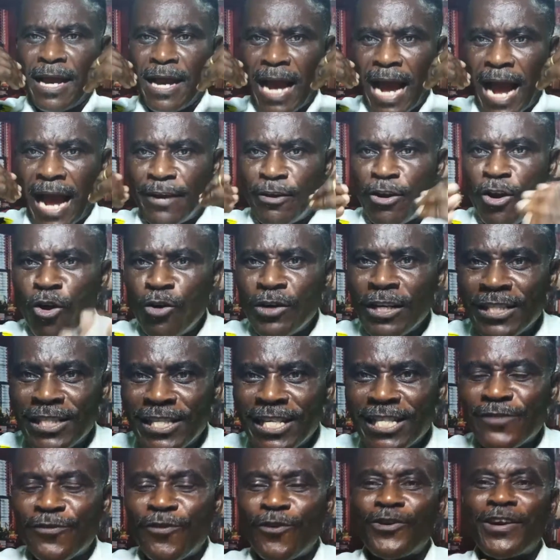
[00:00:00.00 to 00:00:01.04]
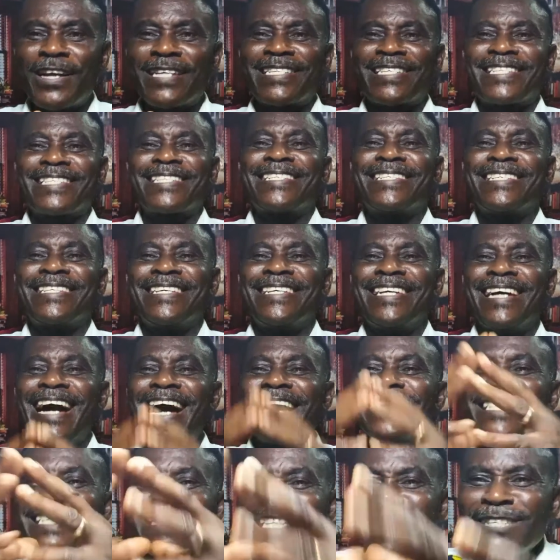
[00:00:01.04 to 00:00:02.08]
I don't only teach Forex.
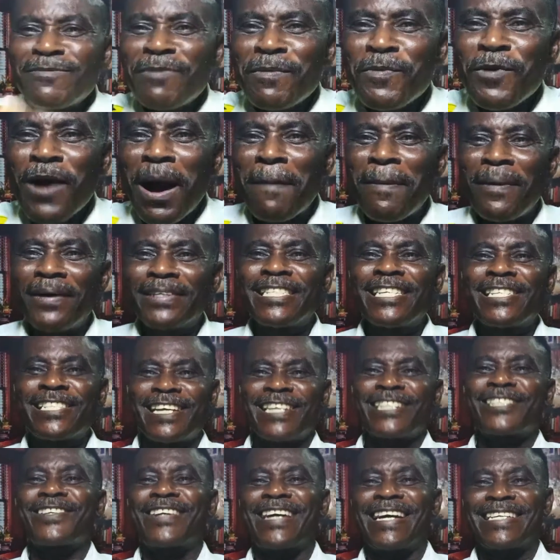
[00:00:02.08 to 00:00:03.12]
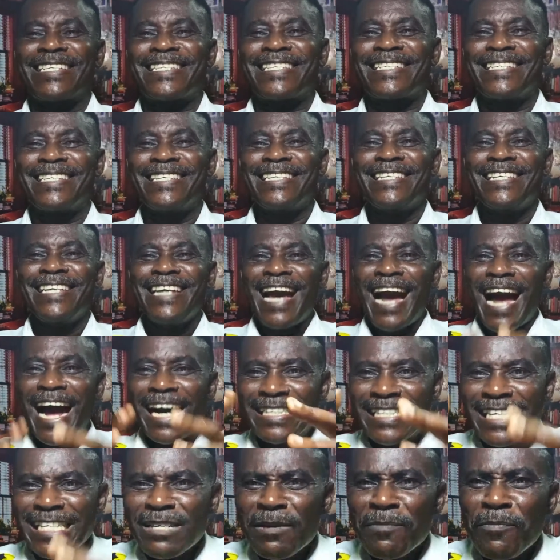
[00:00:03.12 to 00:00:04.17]
I teach people about Jesus Christ. I
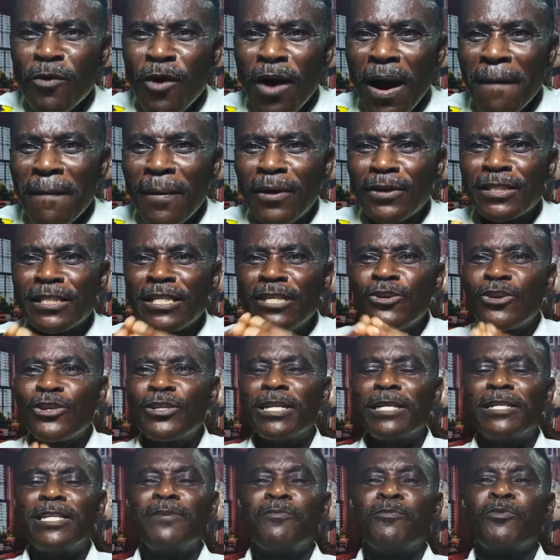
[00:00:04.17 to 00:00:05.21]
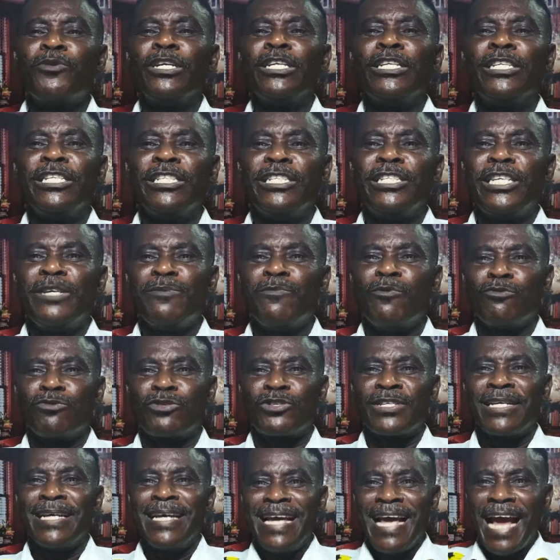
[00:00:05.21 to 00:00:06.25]
teach people about
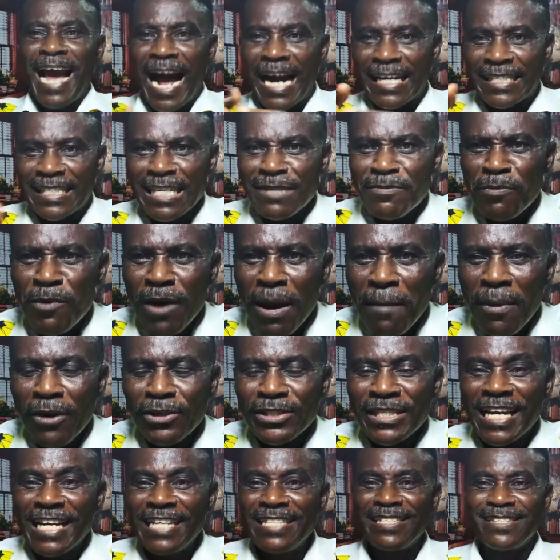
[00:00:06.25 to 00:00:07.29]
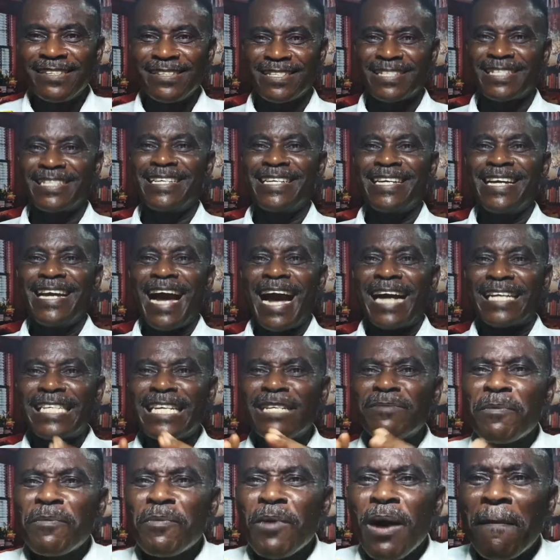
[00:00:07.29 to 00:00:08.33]
demons. I teach people about angels. I
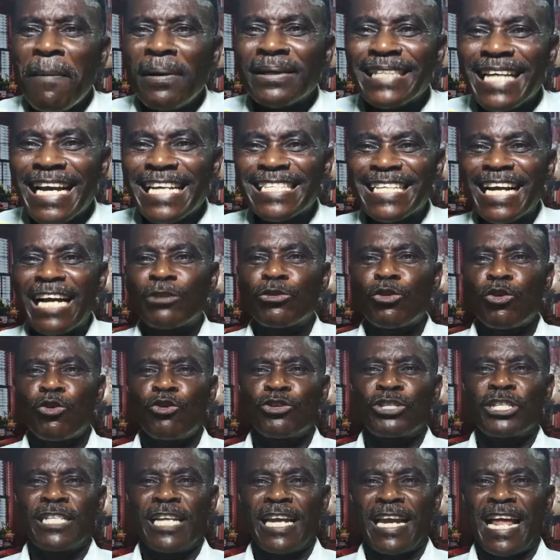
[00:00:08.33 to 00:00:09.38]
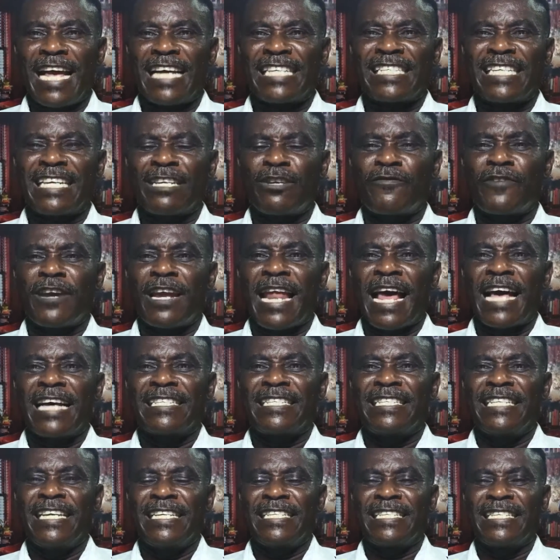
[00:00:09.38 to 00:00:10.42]
teach people about eschatology, the last state of the
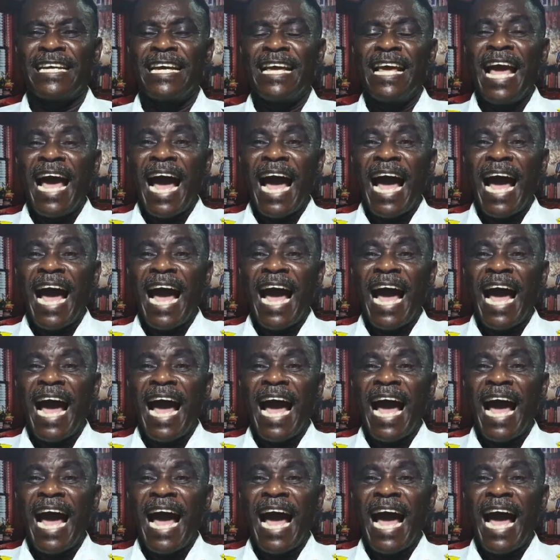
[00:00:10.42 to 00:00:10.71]
last days.